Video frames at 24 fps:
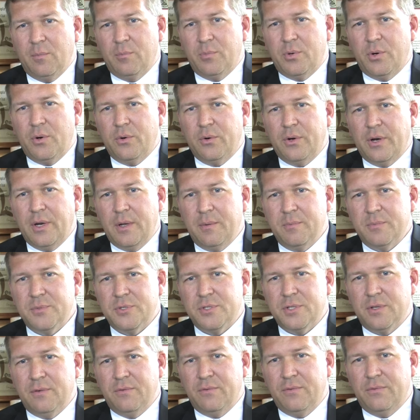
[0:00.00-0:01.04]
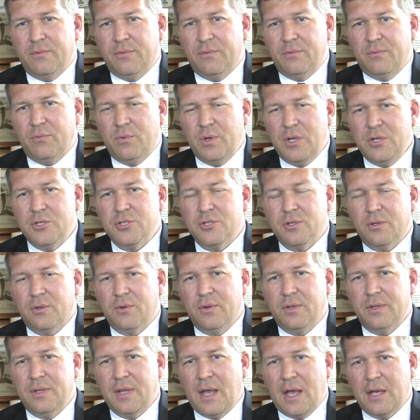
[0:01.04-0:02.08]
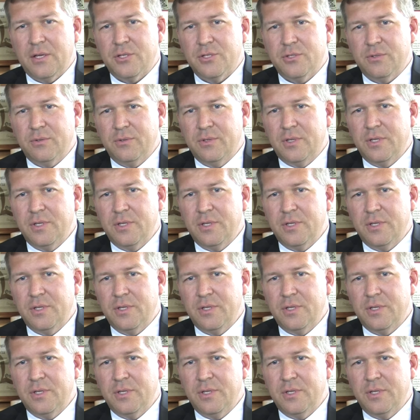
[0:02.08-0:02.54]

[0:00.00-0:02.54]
programs of regional and national